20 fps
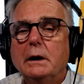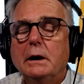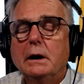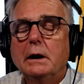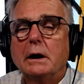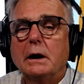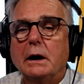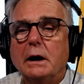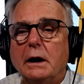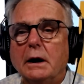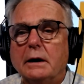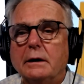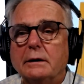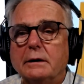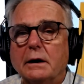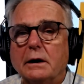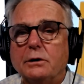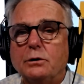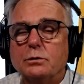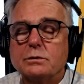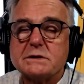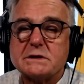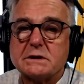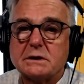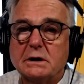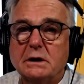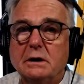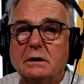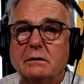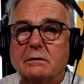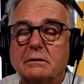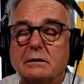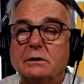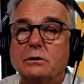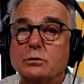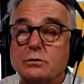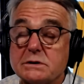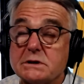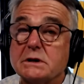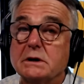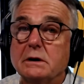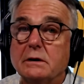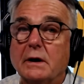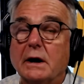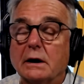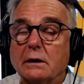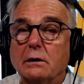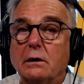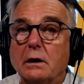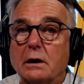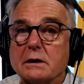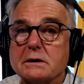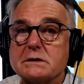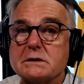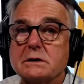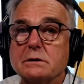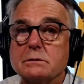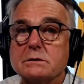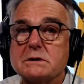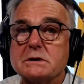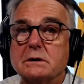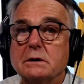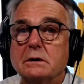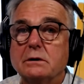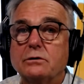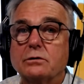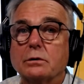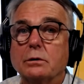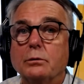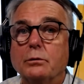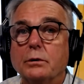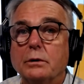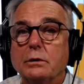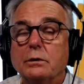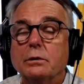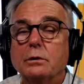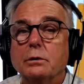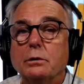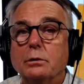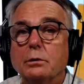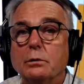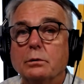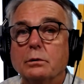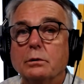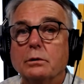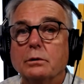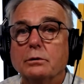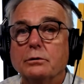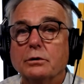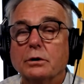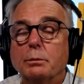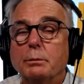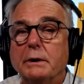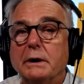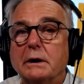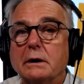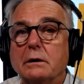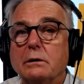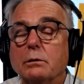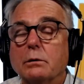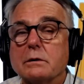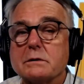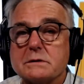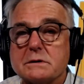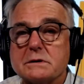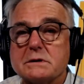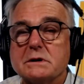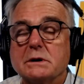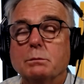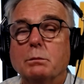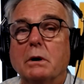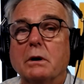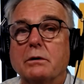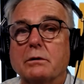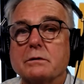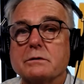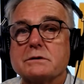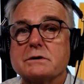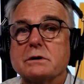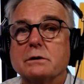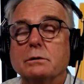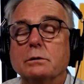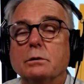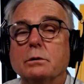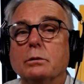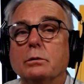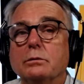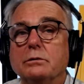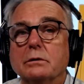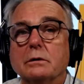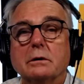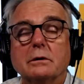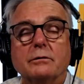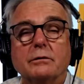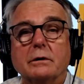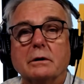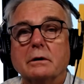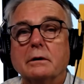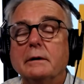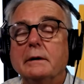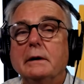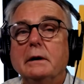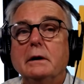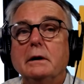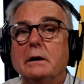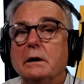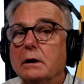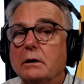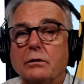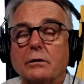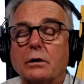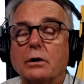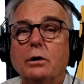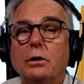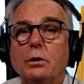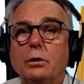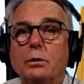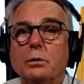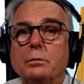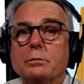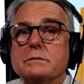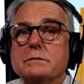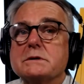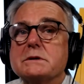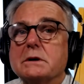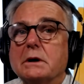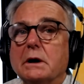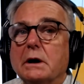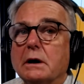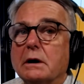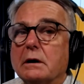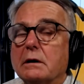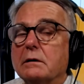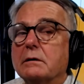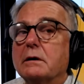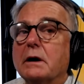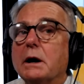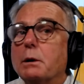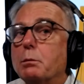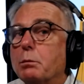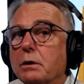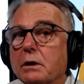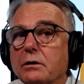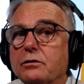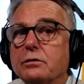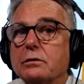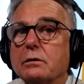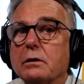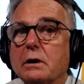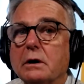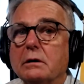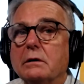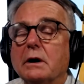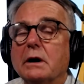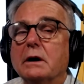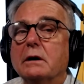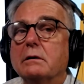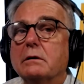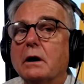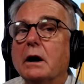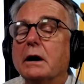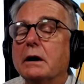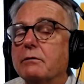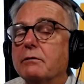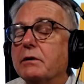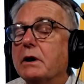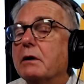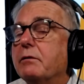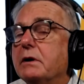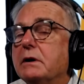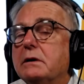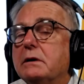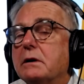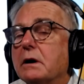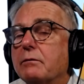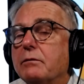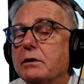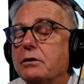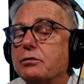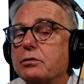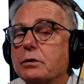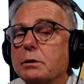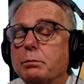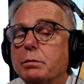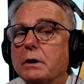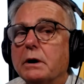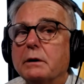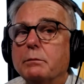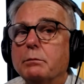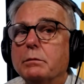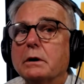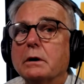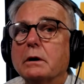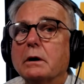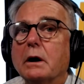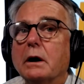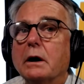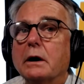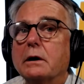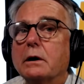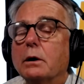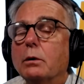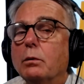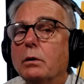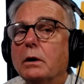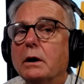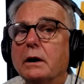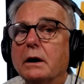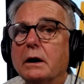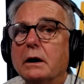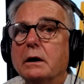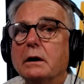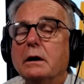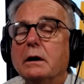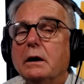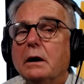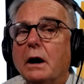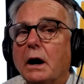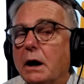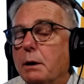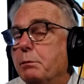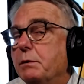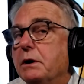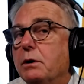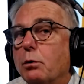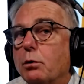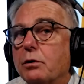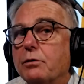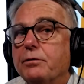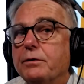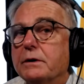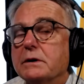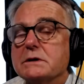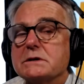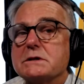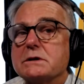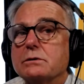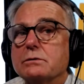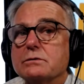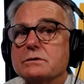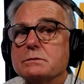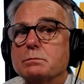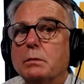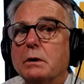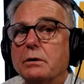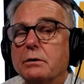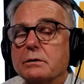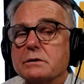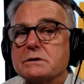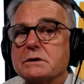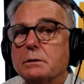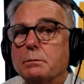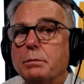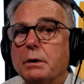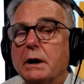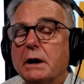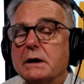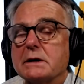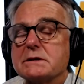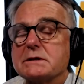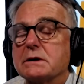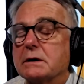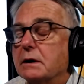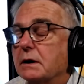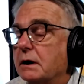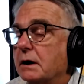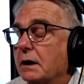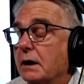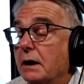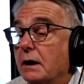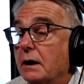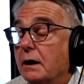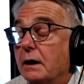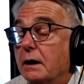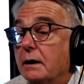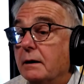And you see that loss. You see children who don't make it. You also see mothers who deliver in their homes and hemorrhage and die. Every trip I go on, I meet orphans whose mothers have passed, and